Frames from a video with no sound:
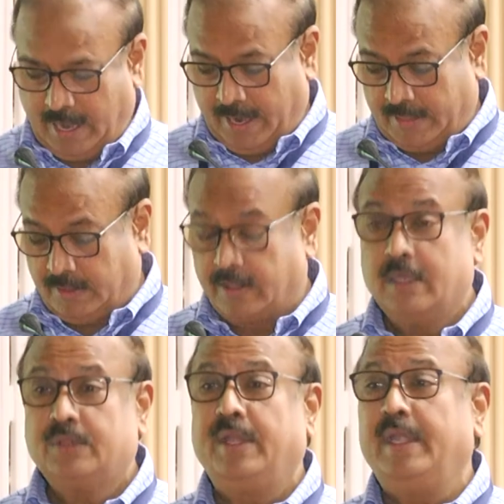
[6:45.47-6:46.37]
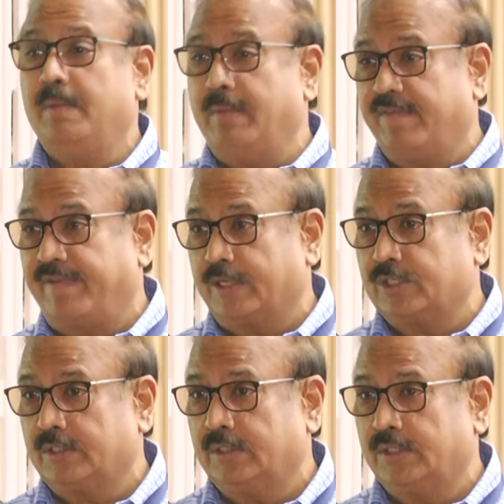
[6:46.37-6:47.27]
And I think 3D
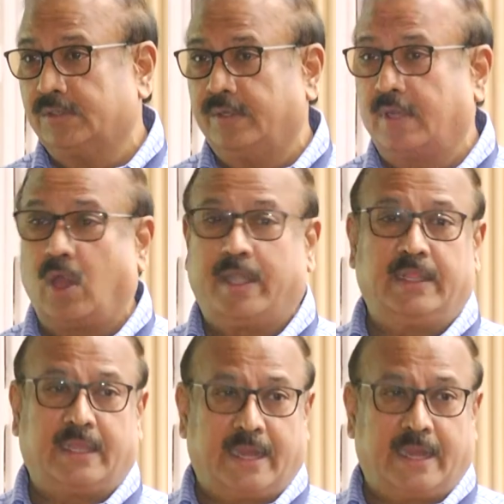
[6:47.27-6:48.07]
manufacturing is going to already the